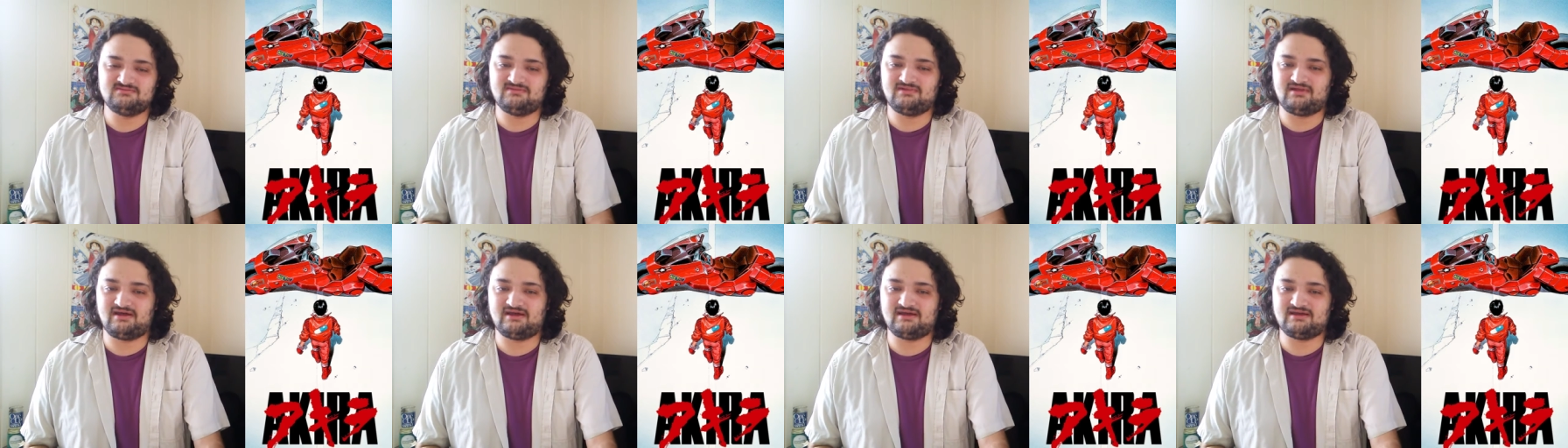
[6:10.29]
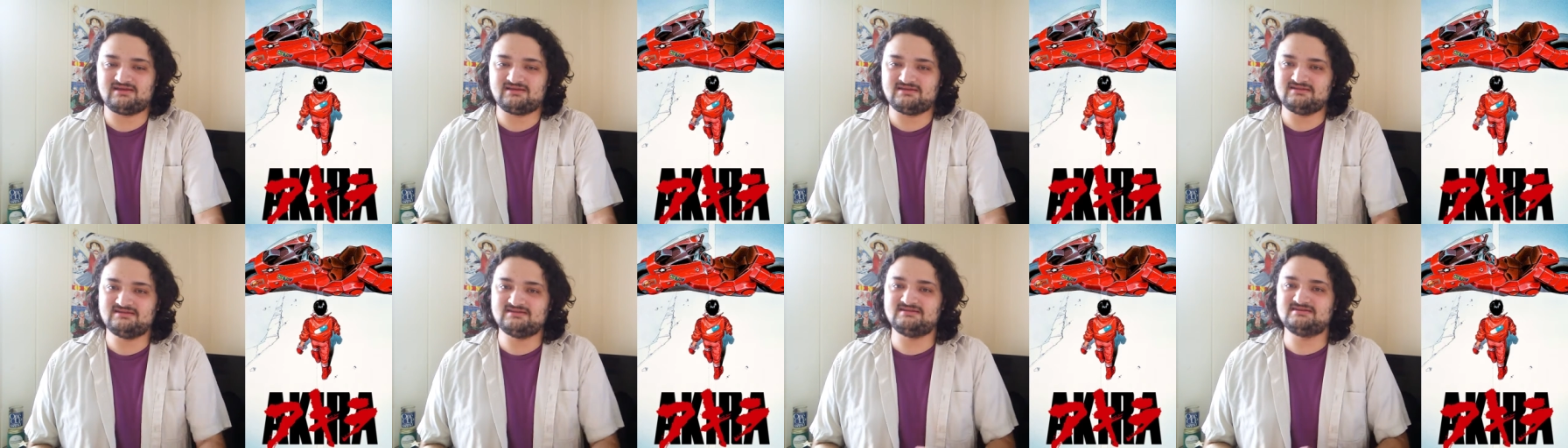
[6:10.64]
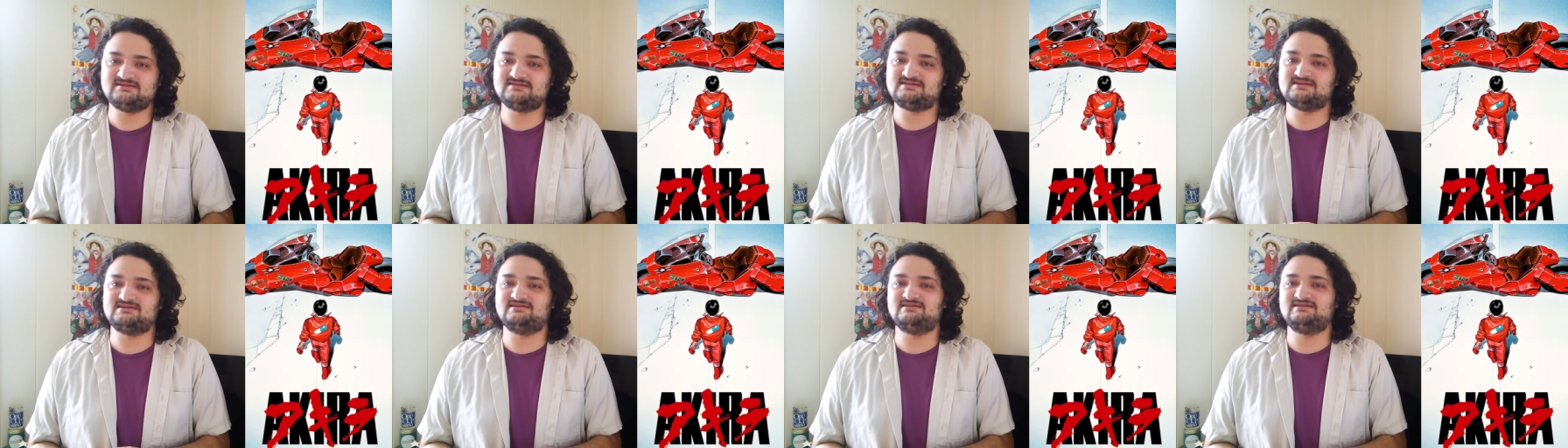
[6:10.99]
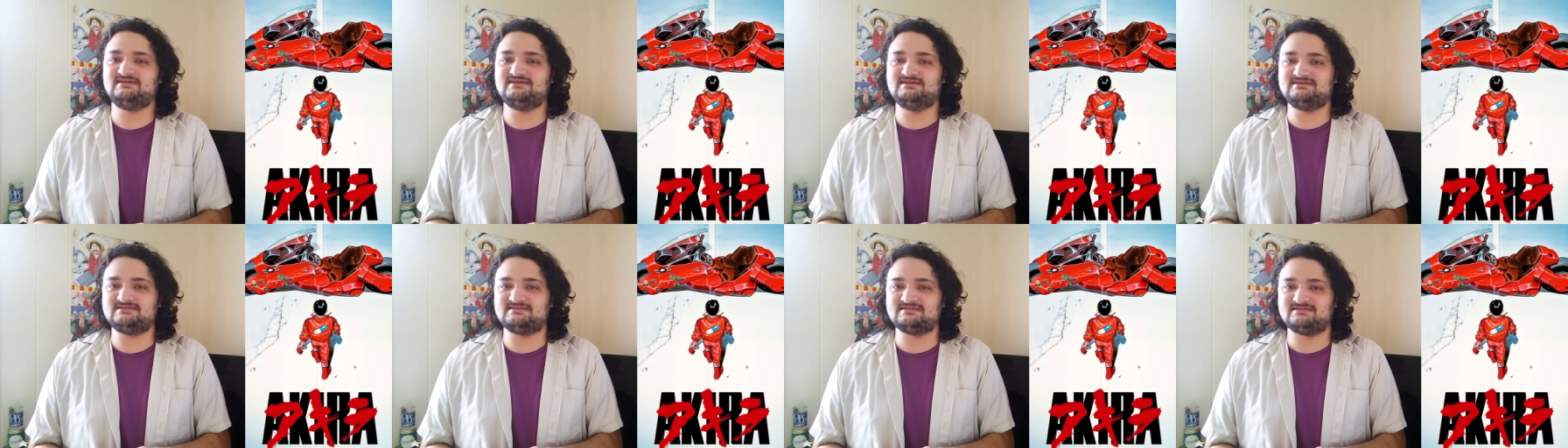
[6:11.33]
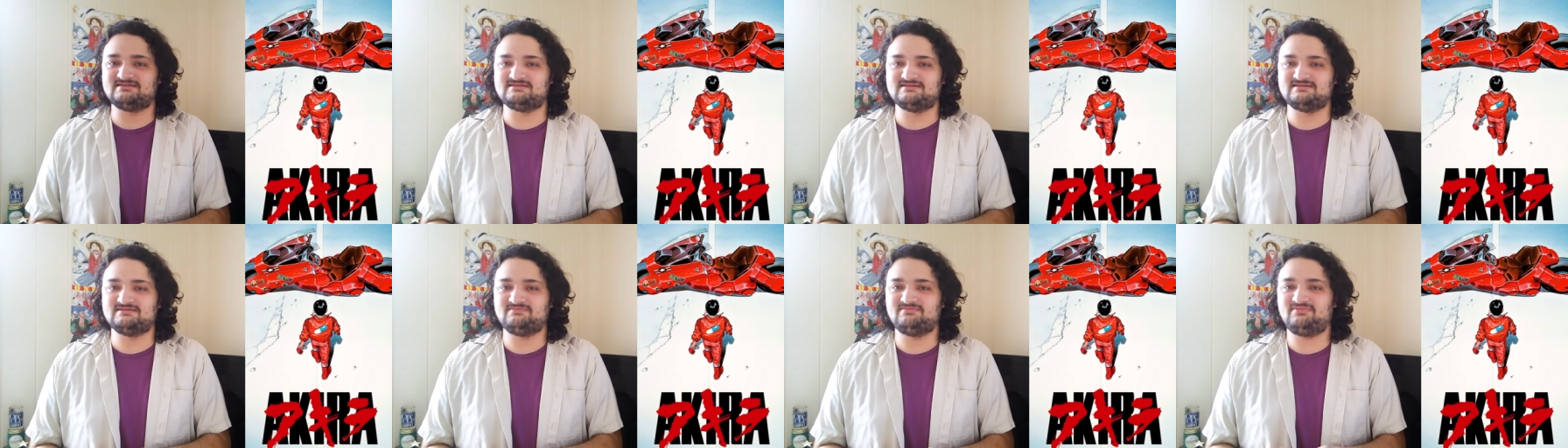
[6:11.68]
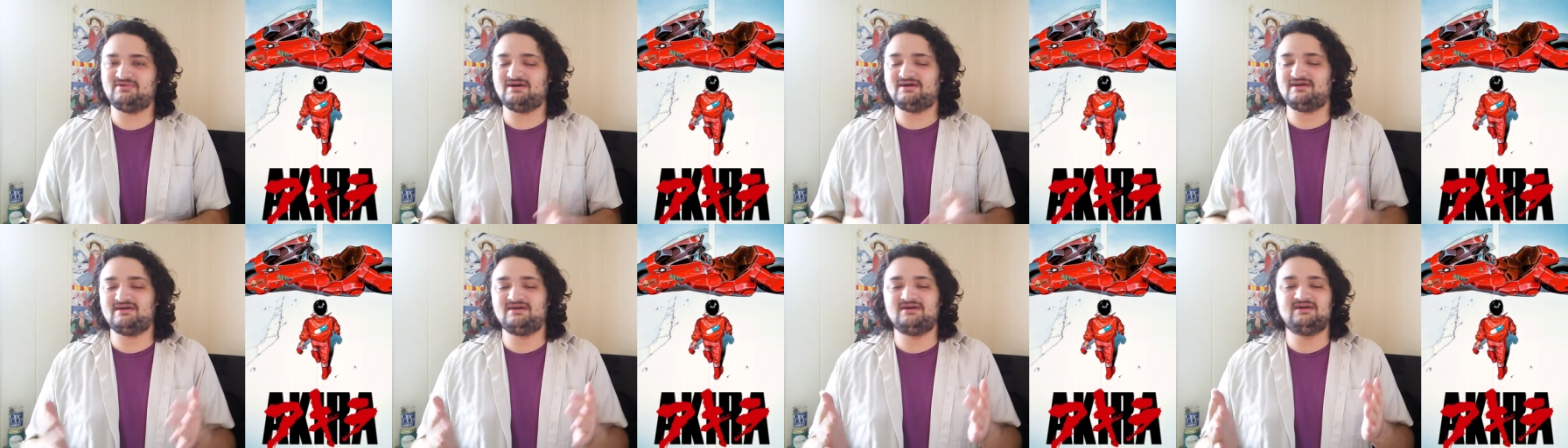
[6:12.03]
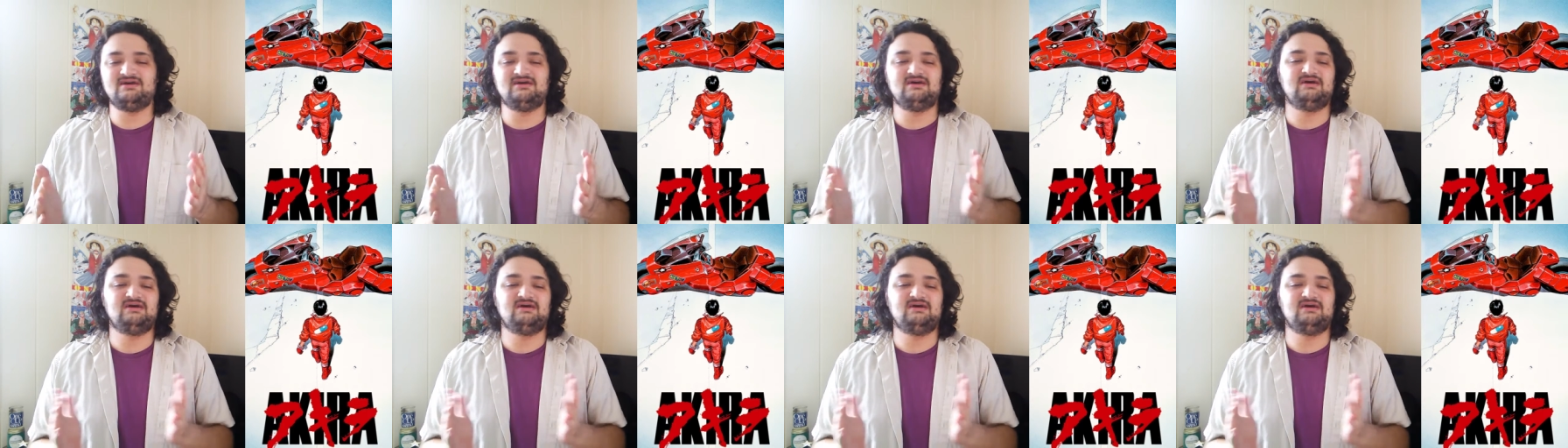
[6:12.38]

like into something decent. But